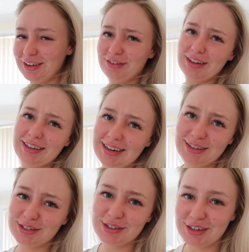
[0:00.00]
definitely
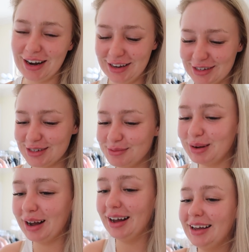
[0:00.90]
needs to change.
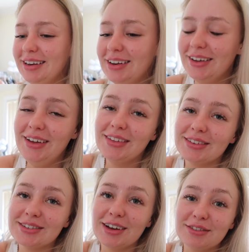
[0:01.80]
But
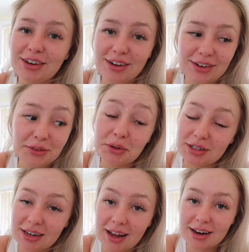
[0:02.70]
this afternoon, or
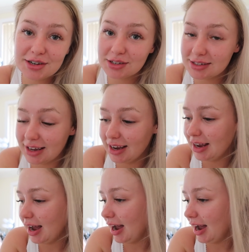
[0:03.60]
tonight I should say,